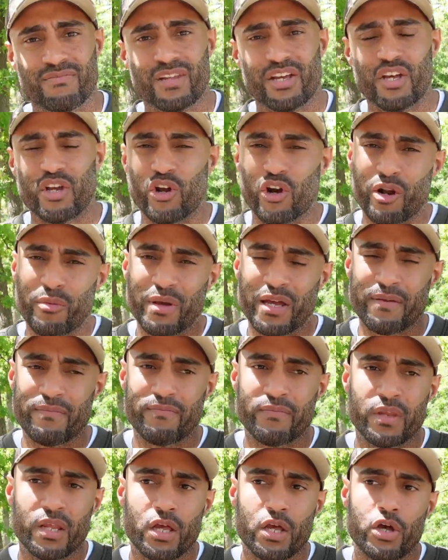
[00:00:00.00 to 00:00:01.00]
You know what I mean?
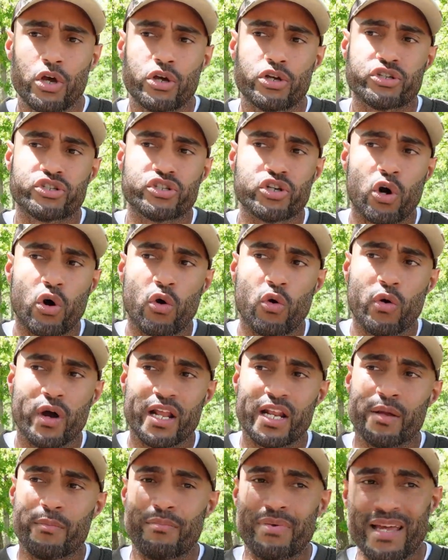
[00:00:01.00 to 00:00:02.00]
So
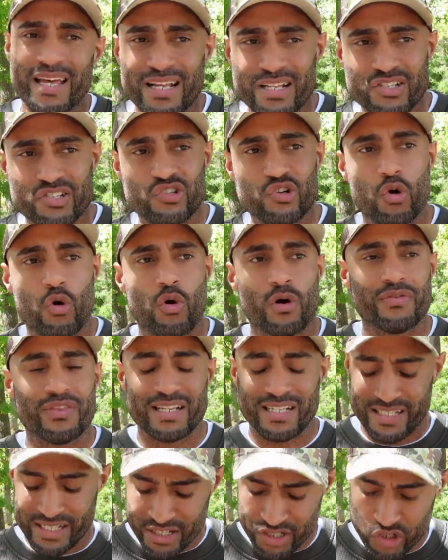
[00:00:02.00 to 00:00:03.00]
it depends on the
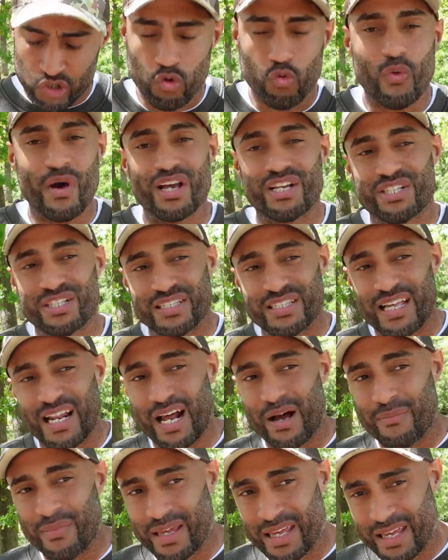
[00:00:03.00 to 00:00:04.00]
situation that
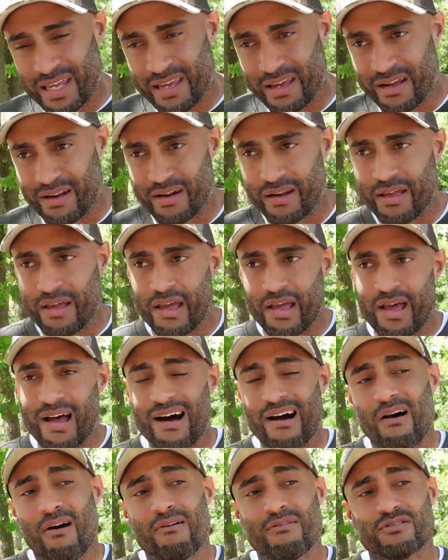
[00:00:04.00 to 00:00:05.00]
I'm in.
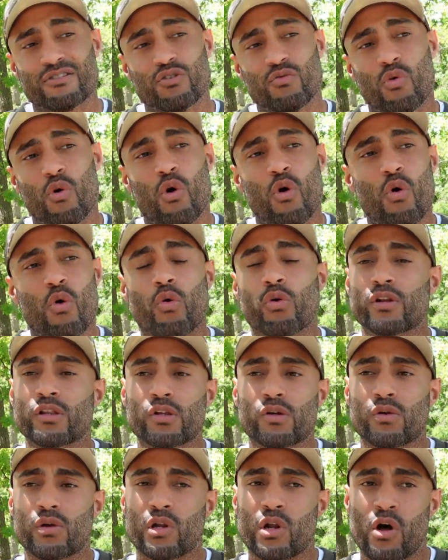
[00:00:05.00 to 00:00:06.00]
I also will hold a
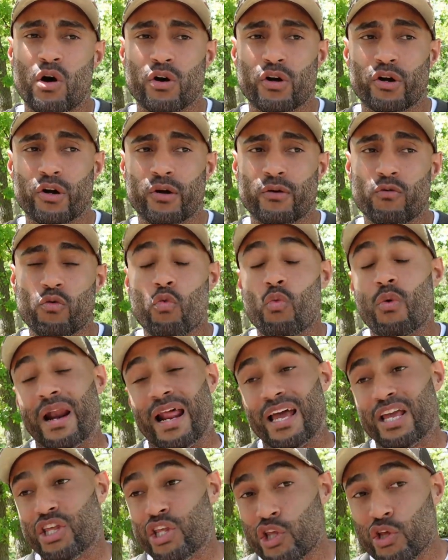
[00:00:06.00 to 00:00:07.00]
little longer when
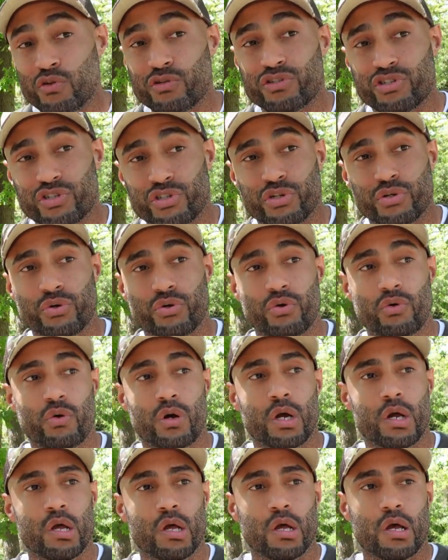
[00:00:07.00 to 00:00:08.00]
I used to
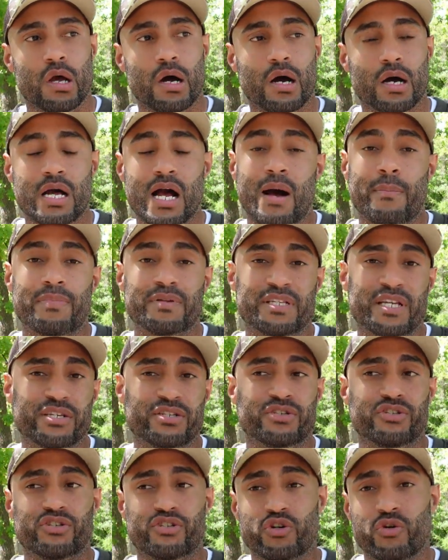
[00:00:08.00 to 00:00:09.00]

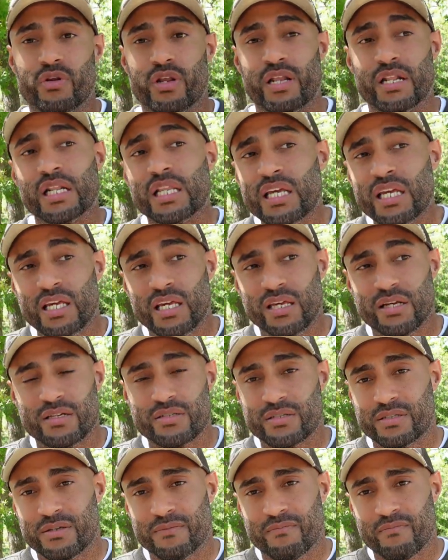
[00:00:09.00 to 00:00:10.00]
competition shoot in
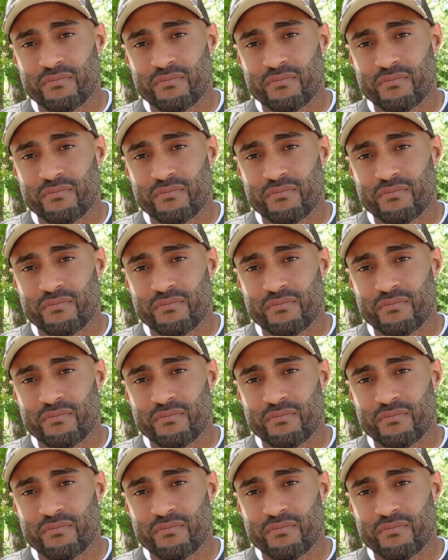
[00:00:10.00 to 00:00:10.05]
leagues.